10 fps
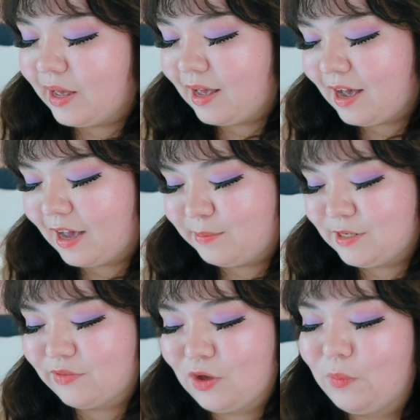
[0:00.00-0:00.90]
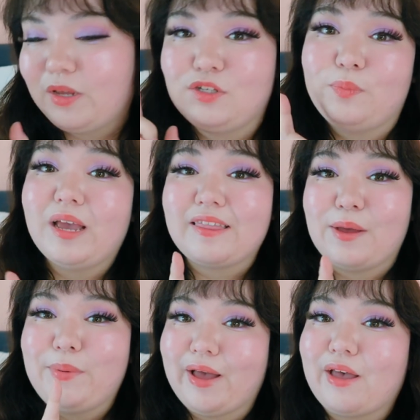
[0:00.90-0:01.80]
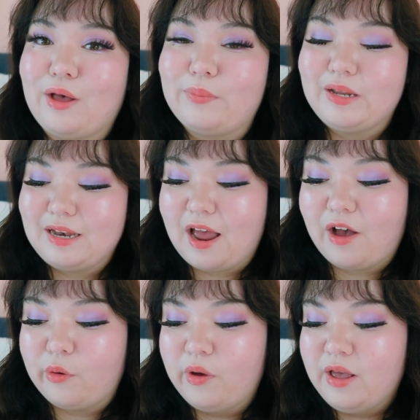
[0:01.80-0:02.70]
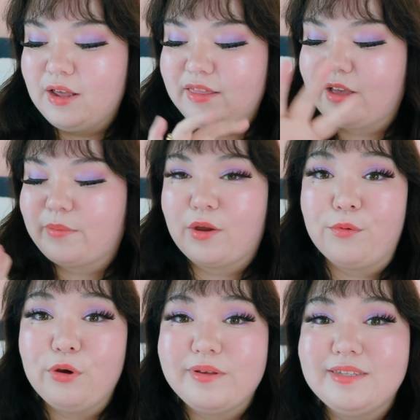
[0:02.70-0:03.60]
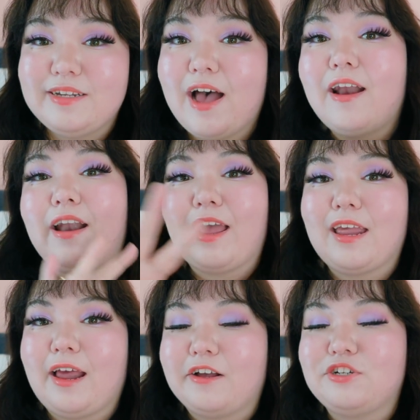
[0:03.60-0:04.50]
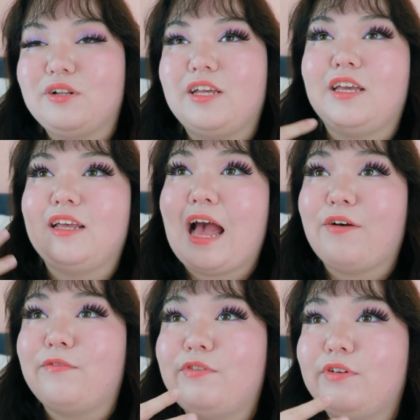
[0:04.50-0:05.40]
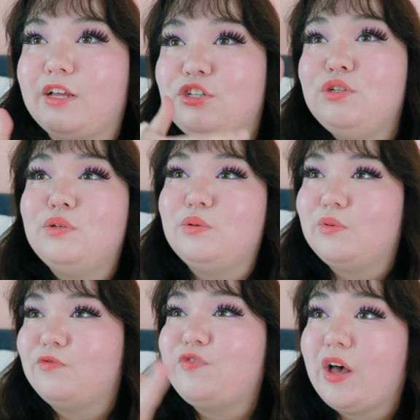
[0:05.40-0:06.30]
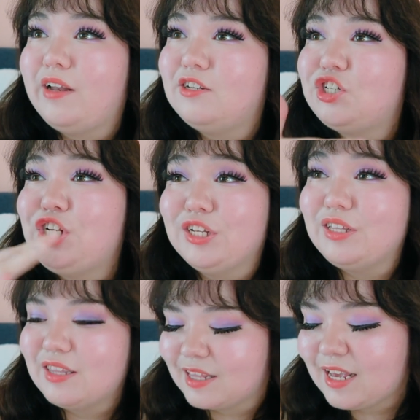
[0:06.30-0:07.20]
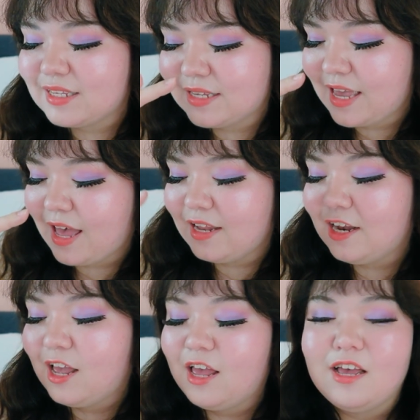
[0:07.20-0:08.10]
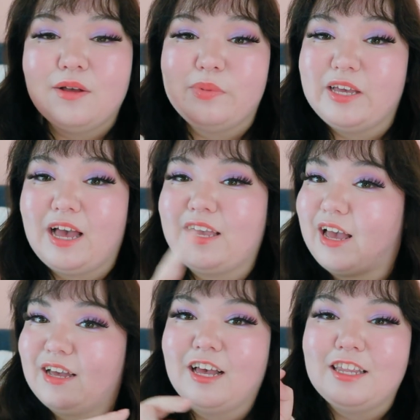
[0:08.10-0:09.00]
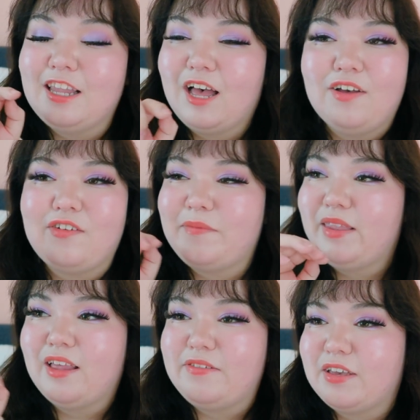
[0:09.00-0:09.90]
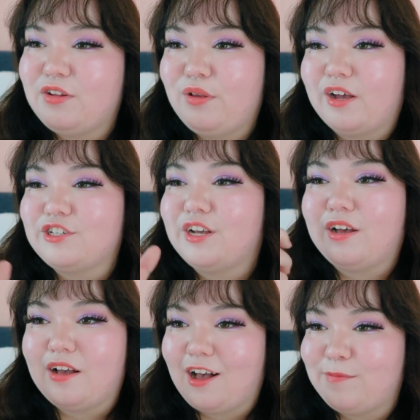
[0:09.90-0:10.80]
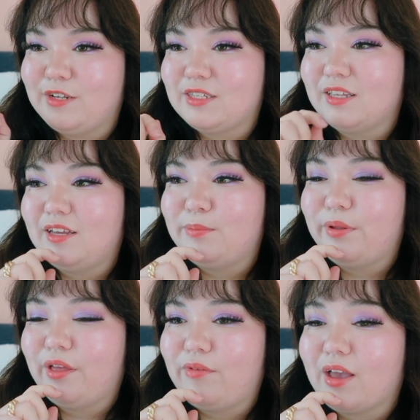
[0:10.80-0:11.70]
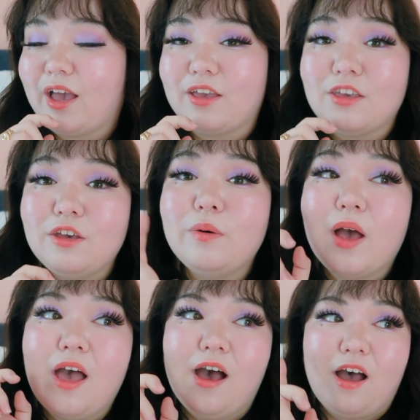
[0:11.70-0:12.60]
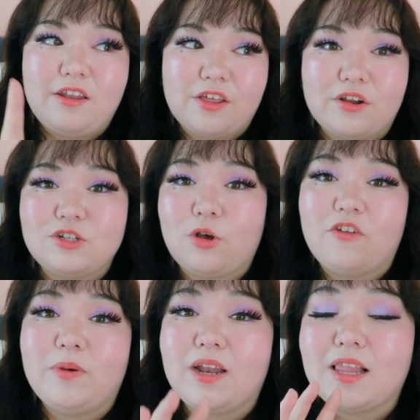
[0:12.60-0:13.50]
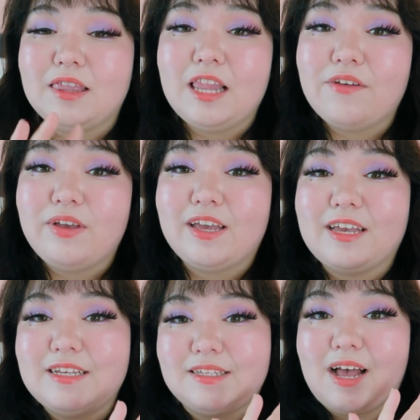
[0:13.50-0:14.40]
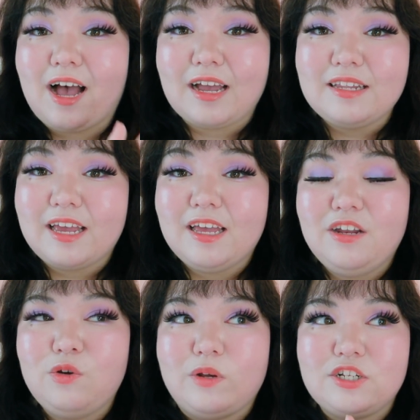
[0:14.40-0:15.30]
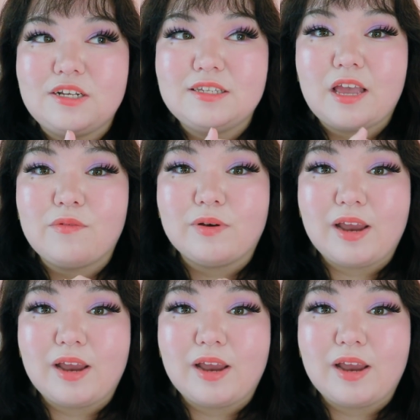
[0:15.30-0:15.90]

but I'm definitely hoping to pick that back up now that my room is done and I can actually have, like, do fun, chill things again. But yeah, I love, I've been loving Inuyasha, obviously, been loving Haikyuu. Another show I've been loving is I-LAND, which is a